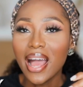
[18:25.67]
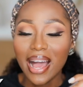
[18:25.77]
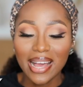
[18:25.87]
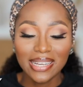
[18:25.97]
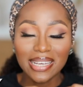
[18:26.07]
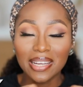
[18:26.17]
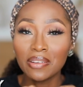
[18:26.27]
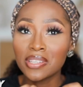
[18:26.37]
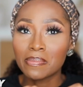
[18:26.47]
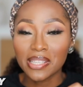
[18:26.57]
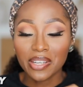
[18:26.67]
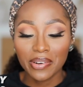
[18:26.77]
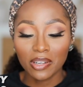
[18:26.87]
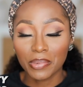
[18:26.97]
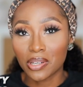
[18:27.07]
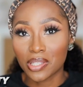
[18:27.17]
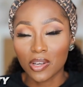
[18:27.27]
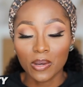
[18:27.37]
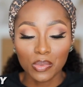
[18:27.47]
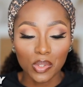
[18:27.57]
And I love this mascara a lot because it
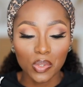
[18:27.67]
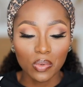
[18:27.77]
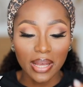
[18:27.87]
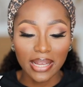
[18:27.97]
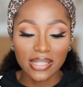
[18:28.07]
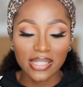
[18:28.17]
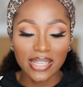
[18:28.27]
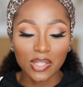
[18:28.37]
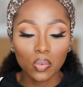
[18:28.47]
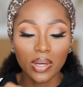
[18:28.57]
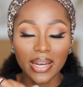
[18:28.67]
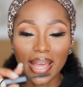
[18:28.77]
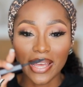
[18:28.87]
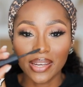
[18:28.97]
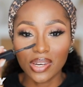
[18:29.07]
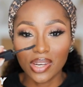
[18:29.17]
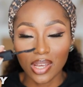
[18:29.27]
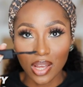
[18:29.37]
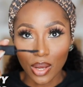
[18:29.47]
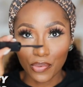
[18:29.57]
comes with two ends. There's one
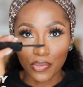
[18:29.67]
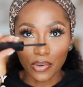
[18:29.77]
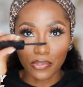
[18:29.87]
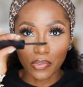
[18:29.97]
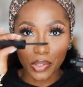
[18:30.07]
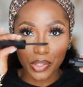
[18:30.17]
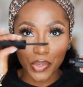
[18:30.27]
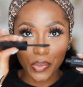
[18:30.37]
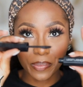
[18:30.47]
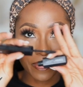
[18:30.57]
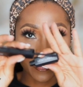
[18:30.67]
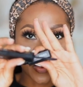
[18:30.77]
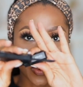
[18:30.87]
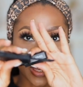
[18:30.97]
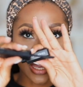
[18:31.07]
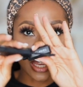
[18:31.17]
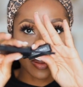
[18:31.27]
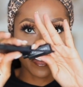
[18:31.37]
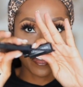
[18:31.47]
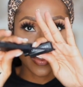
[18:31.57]
end for volume, okay?